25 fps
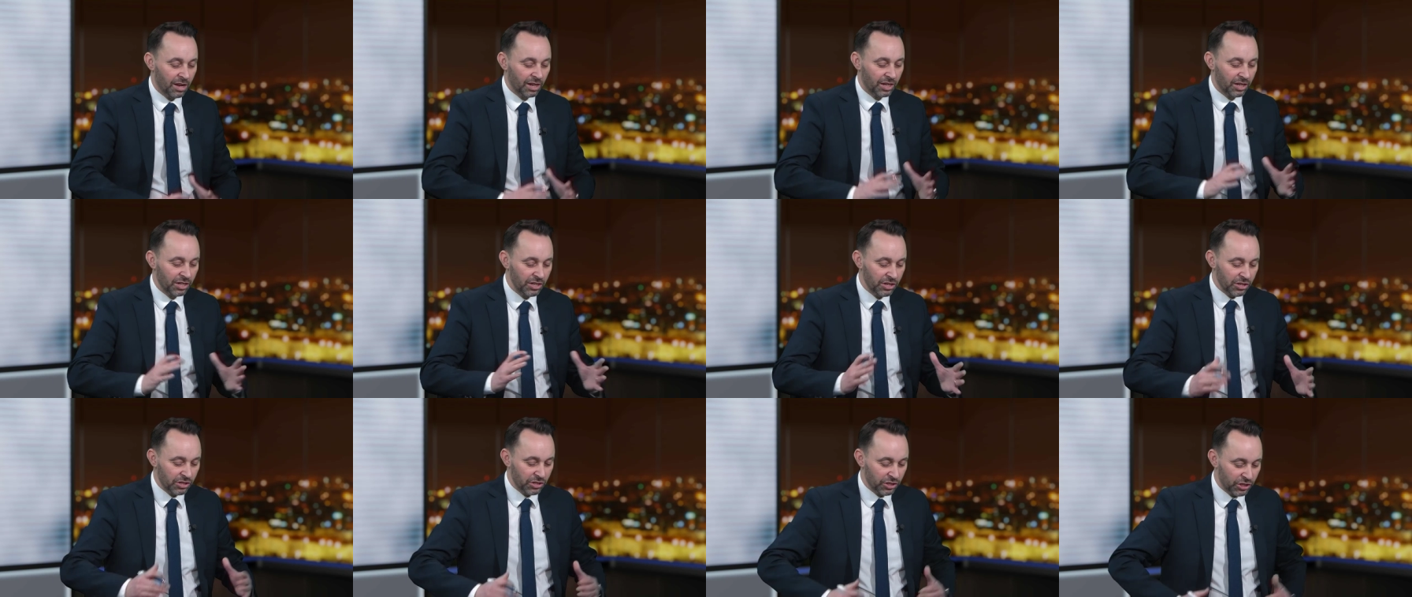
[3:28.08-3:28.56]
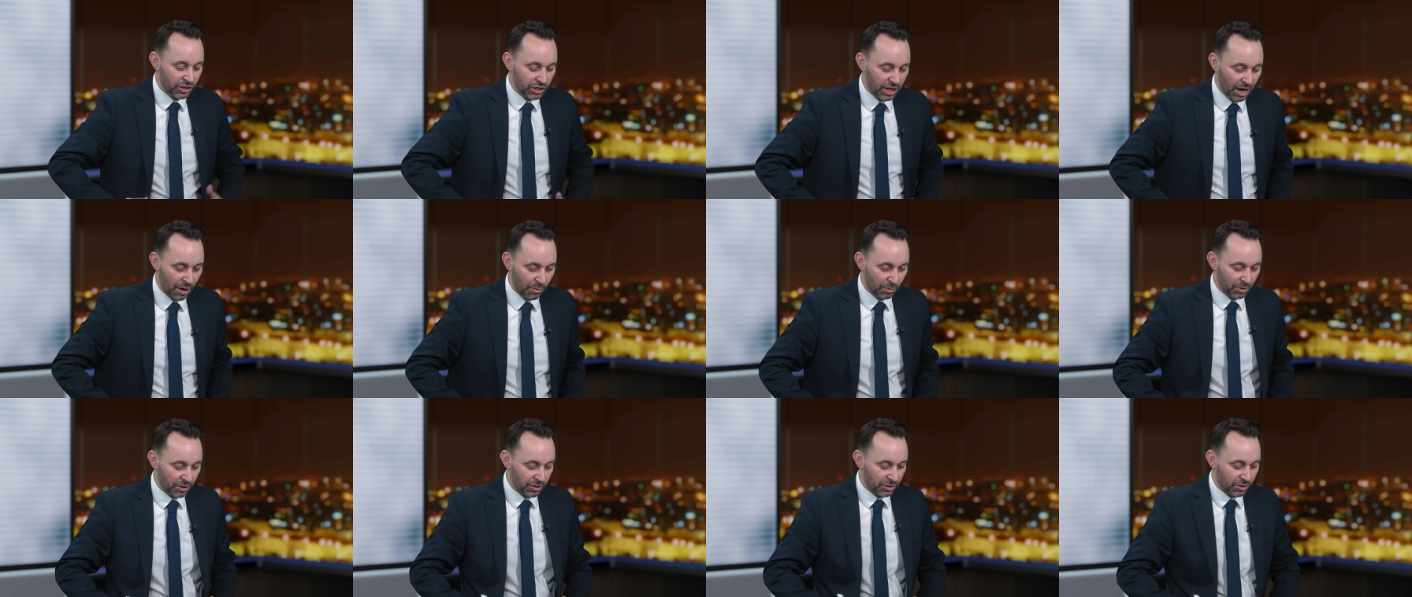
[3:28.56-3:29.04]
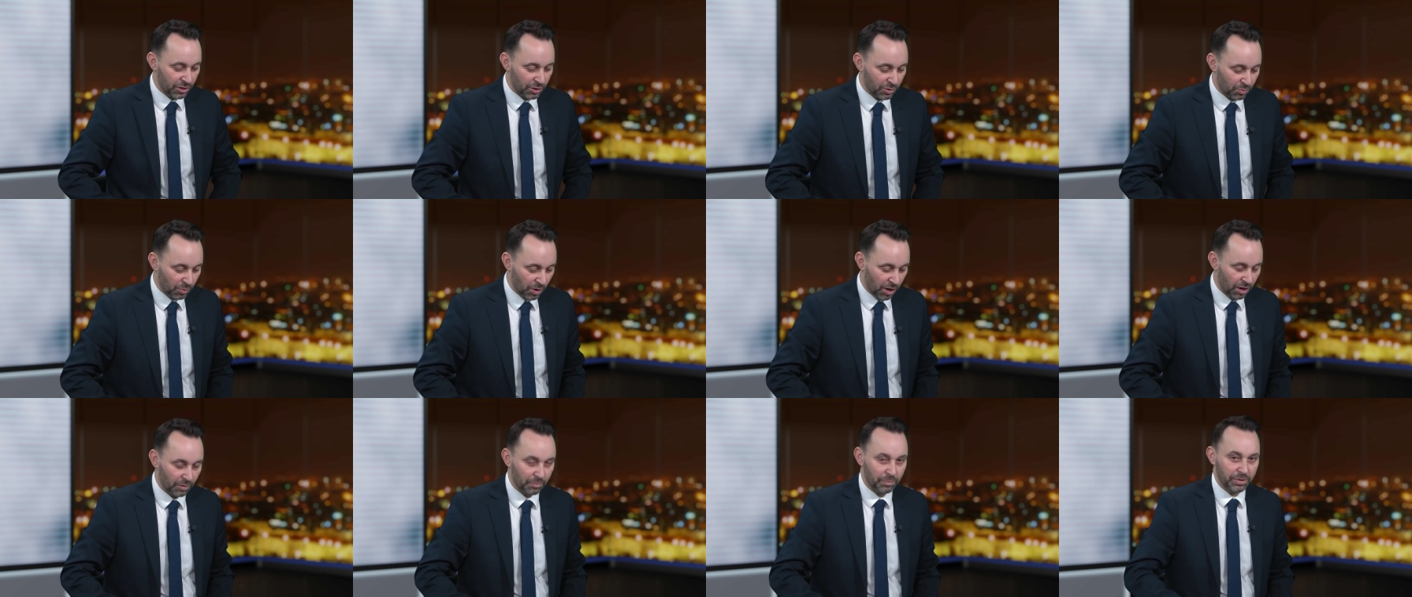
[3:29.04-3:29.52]
can you just share with us as
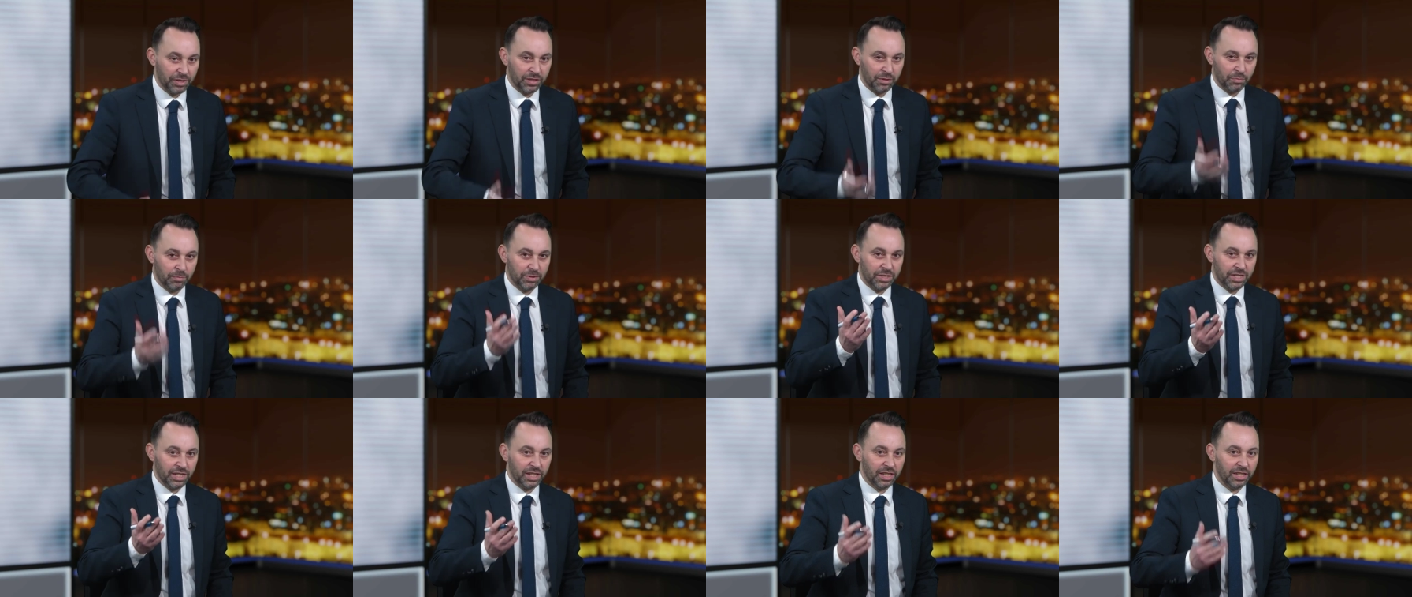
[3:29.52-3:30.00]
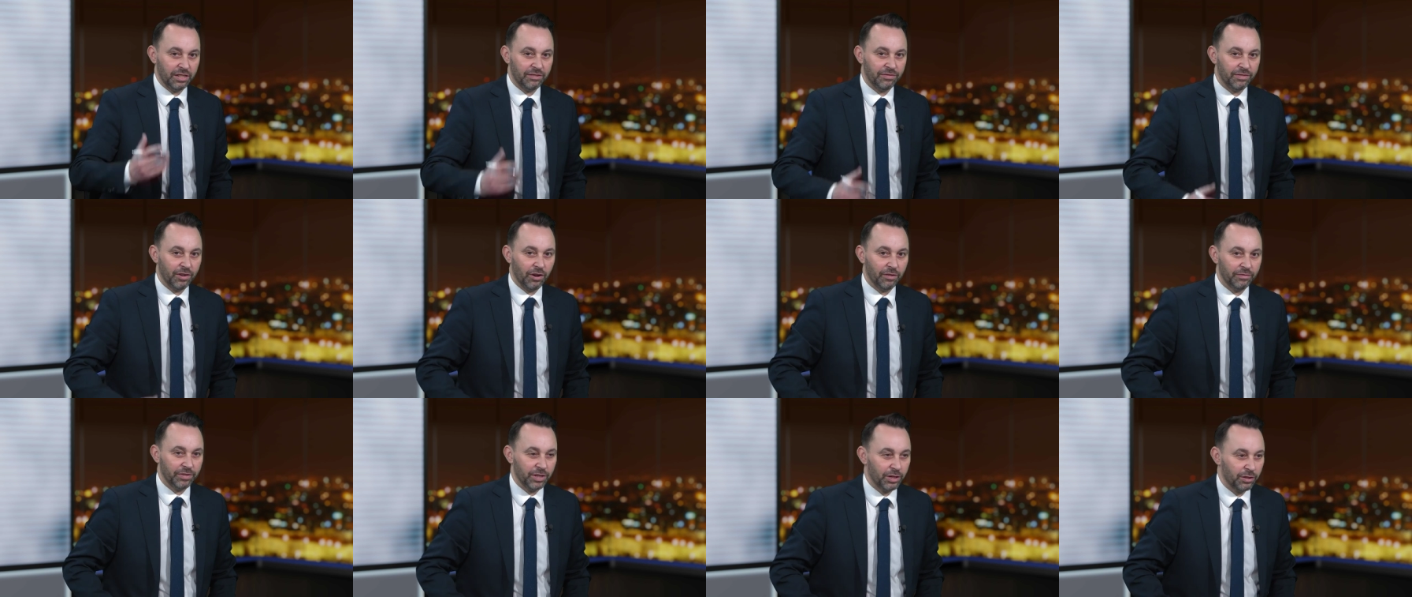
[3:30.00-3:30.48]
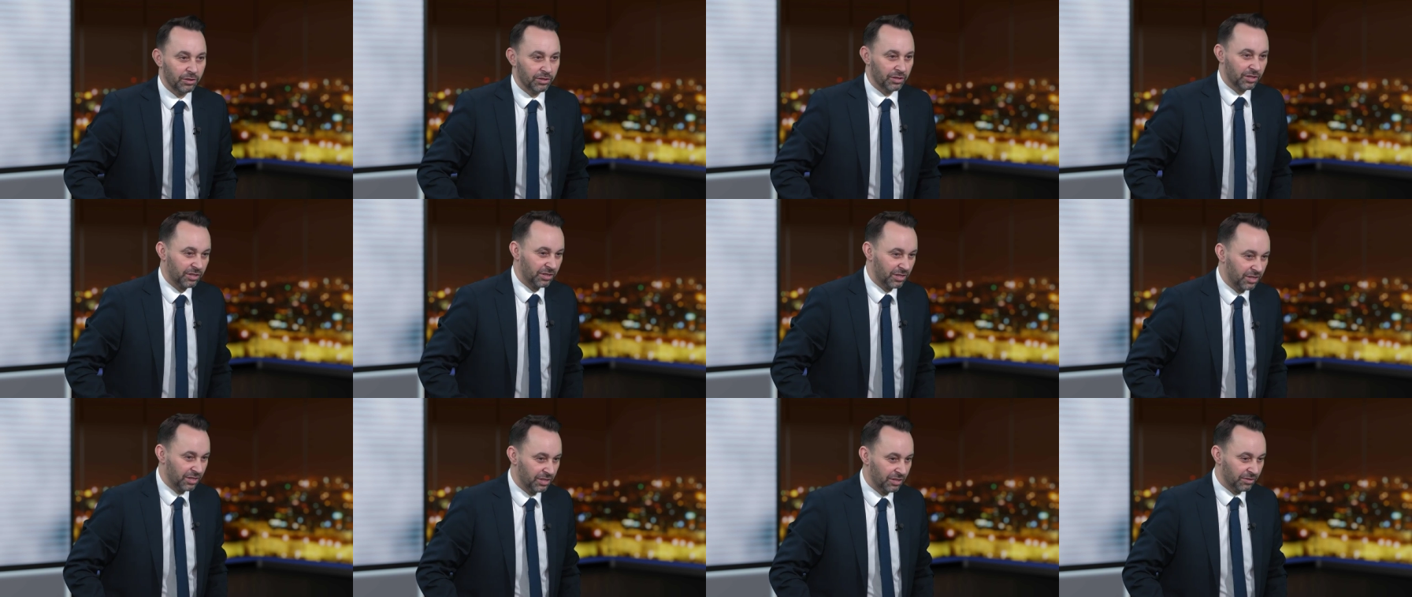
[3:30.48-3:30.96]
well, particularly for our viewers,
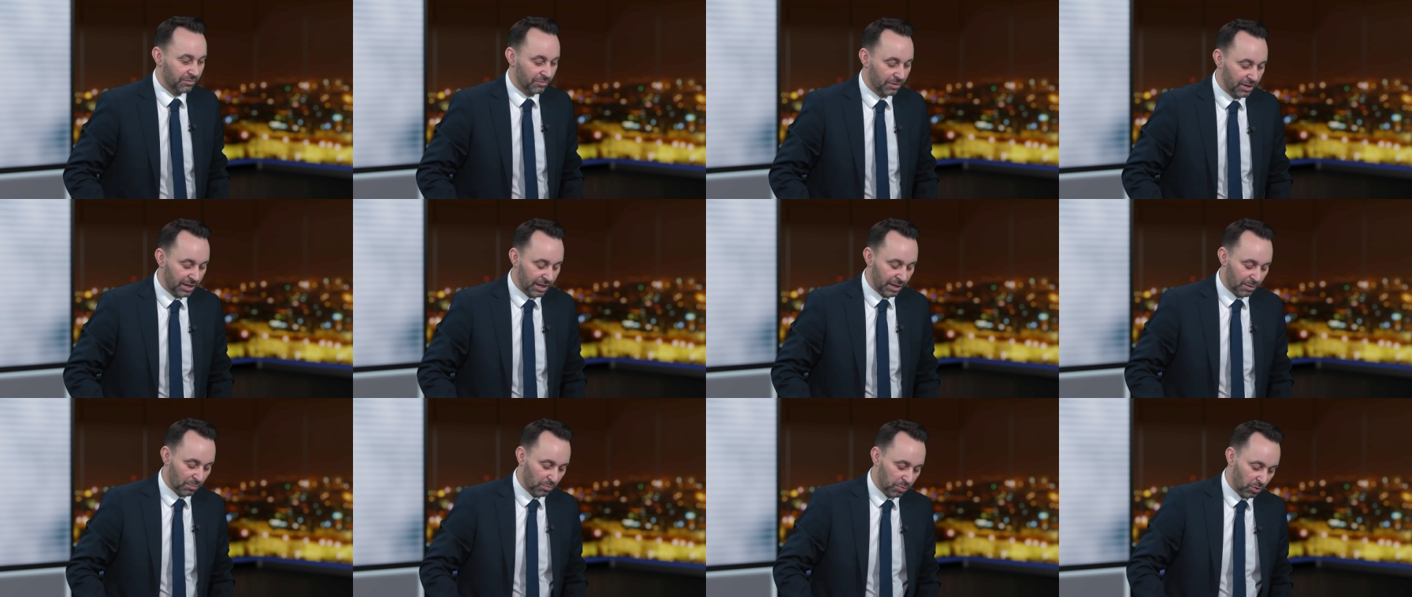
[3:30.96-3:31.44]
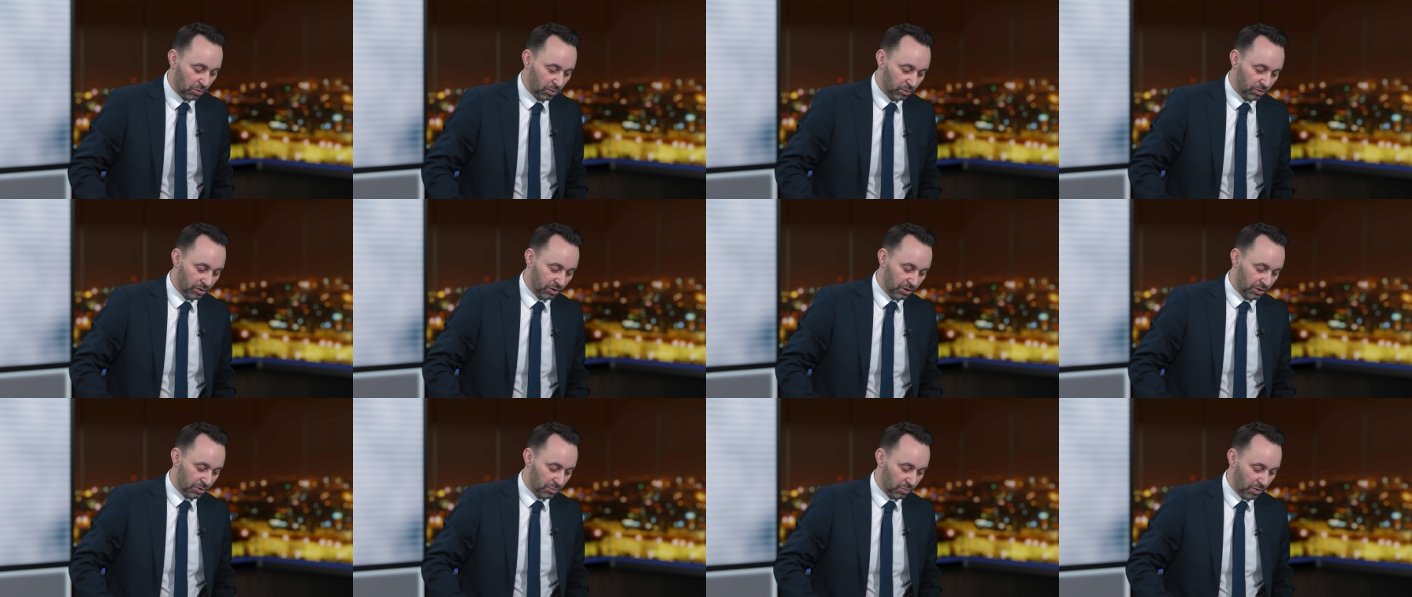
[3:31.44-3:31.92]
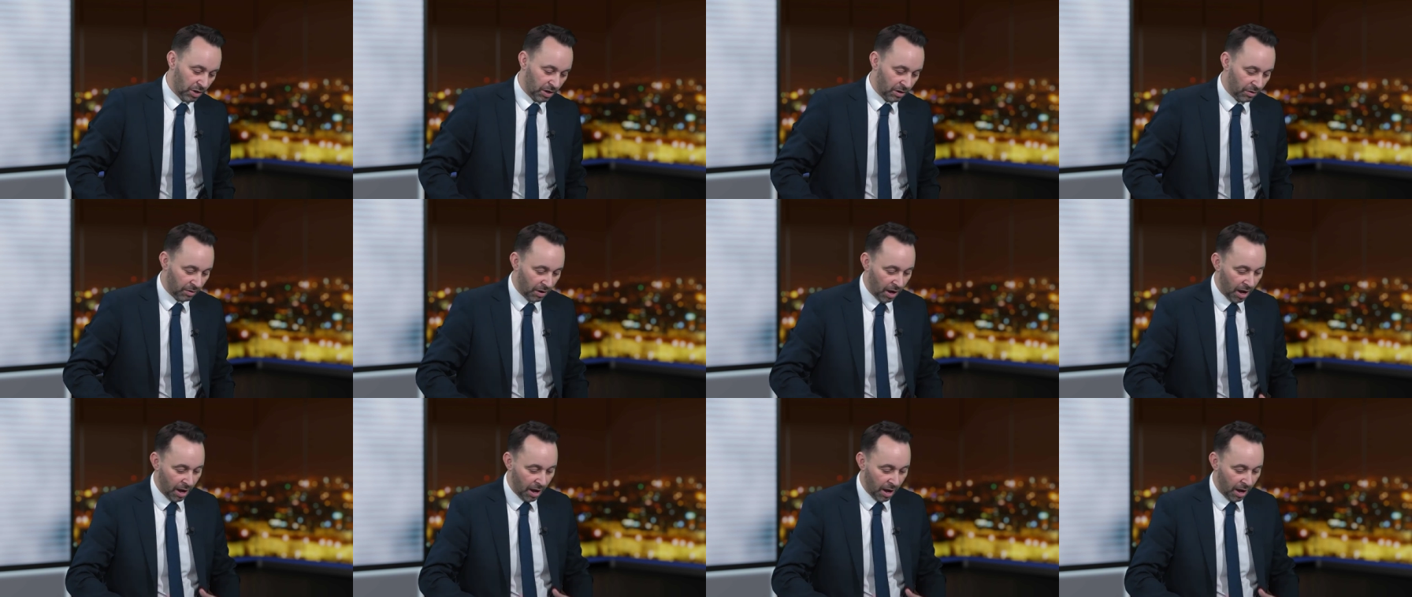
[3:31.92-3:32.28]
because this is really important as well.